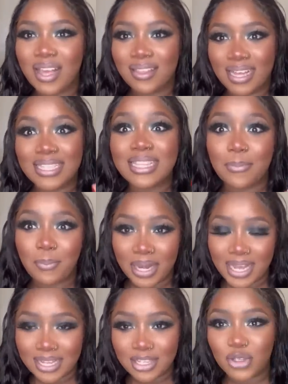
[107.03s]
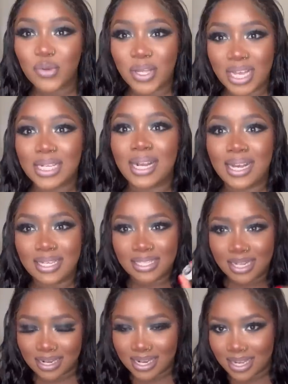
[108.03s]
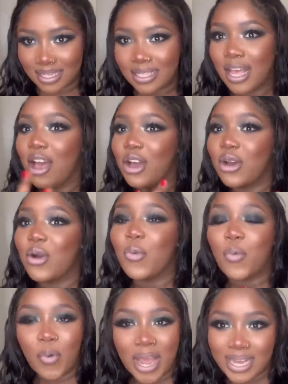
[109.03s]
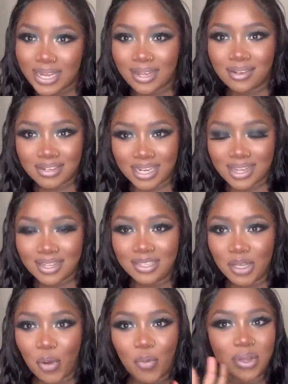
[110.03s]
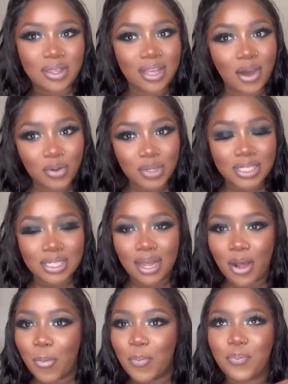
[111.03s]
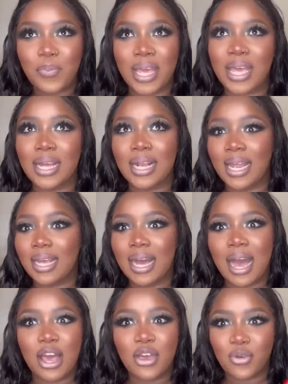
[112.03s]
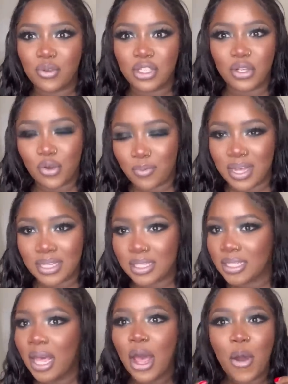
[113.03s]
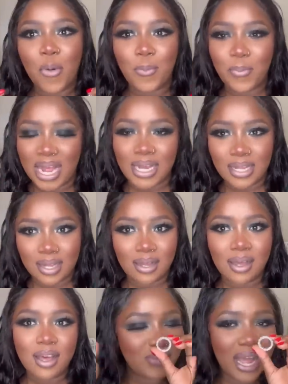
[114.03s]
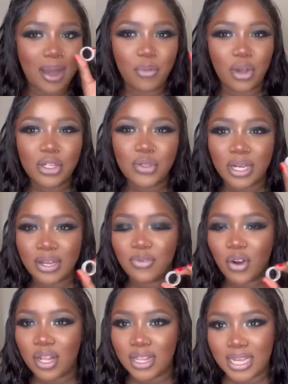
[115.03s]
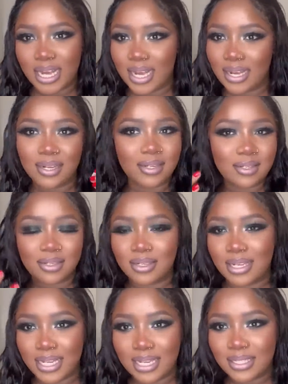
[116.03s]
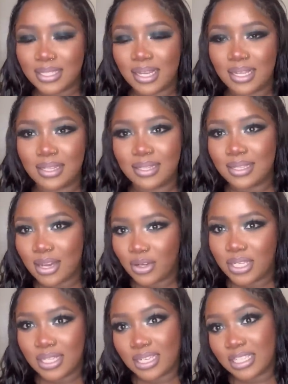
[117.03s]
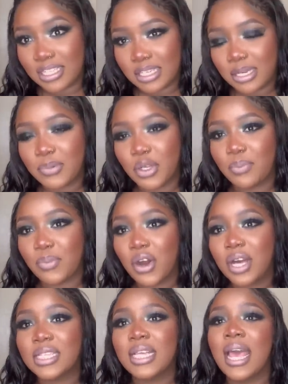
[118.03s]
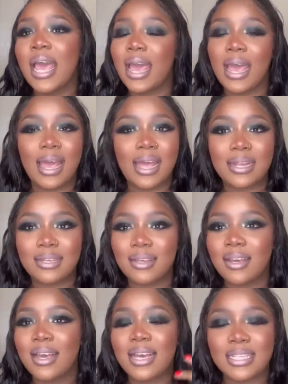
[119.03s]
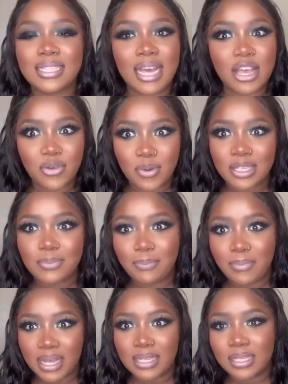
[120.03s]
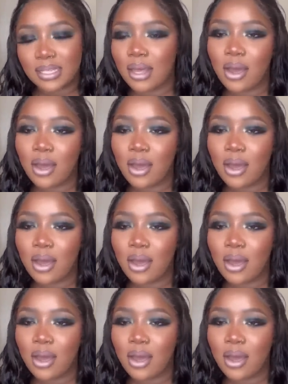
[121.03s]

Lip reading: that's the place to get luxurious wedding rings without paying like a huge enormous money. I'm going to leave all their links in down in the description box, and it's a US based